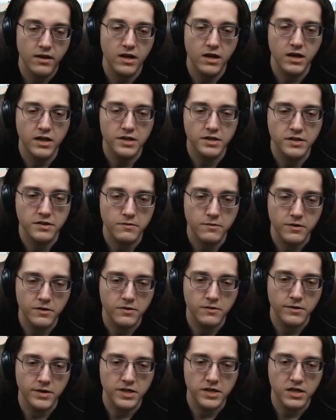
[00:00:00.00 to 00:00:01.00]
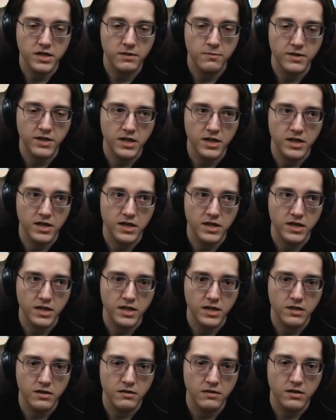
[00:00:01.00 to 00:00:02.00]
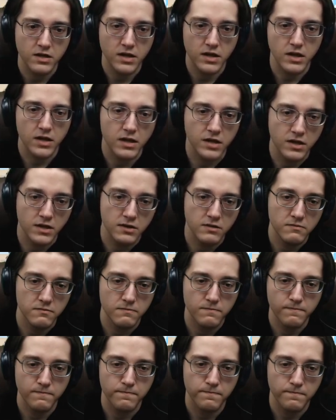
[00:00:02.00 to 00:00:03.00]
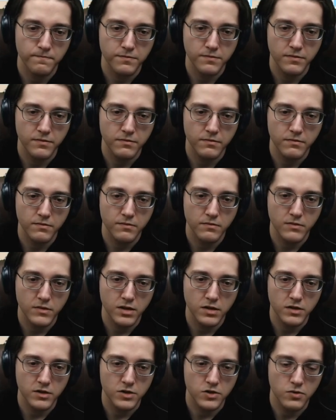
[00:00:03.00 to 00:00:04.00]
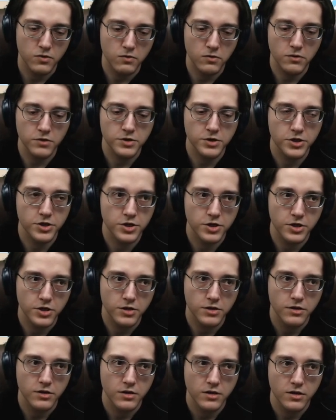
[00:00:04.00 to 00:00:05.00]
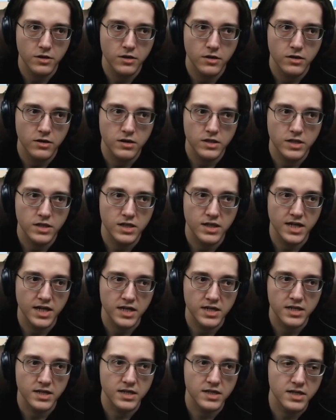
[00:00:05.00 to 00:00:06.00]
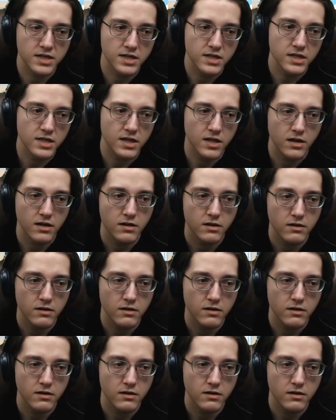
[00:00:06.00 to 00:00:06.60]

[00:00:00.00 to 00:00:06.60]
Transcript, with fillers: Uh, you are going to be, uh, torch sticks.